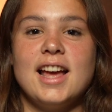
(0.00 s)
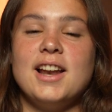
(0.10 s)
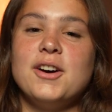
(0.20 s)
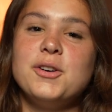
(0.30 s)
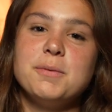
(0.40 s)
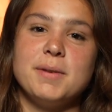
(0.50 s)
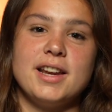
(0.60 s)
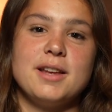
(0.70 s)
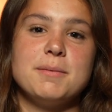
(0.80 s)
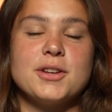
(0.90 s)
Hello, my
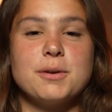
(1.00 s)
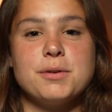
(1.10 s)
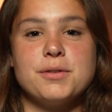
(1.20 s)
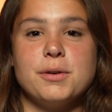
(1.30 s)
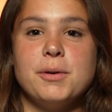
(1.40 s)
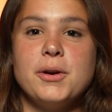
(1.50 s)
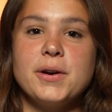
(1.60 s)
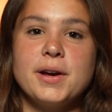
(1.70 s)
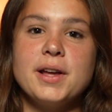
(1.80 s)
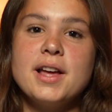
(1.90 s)
name is Amber van
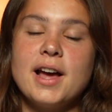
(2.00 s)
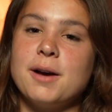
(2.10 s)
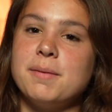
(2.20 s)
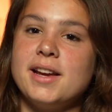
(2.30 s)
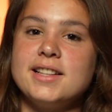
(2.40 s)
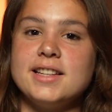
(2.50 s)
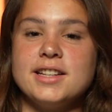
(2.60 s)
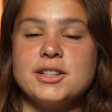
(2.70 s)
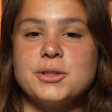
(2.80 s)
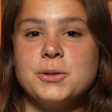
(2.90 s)
Beugen. I'm 18
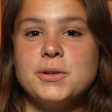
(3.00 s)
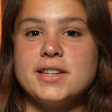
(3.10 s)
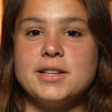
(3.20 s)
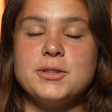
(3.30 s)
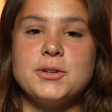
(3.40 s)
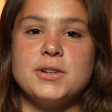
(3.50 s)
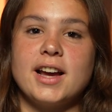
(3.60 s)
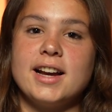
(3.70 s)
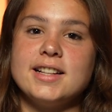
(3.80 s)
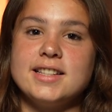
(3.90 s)
years old and turn
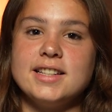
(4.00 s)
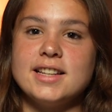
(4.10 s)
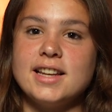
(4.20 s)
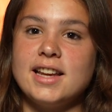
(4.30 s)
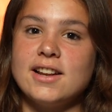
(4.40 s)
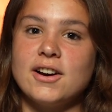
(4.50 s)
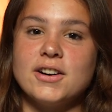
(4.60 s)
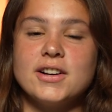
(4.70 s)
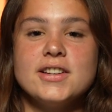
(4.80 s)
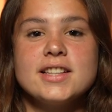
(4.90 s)
19 in
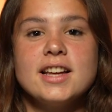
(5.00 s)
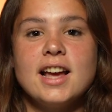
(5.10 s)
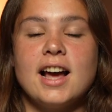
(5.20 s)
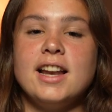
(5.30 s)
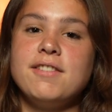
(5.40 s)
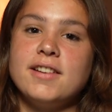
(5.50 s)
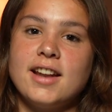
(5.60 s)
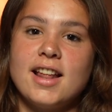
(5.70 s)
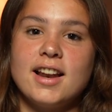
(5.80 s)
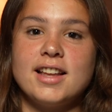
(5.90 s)
August. I live in the
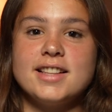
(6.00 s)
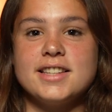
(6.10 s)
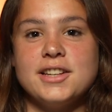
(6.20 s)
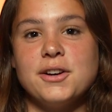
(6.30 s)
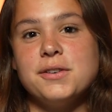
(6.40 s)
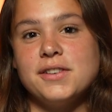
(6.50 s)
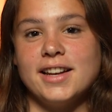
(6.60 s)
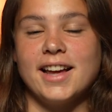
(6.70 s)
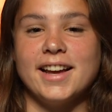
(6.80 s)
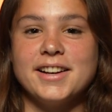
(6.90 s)
Netherlands in Alphen
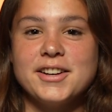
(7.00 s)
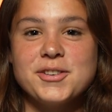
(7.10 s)
aan den Rijn.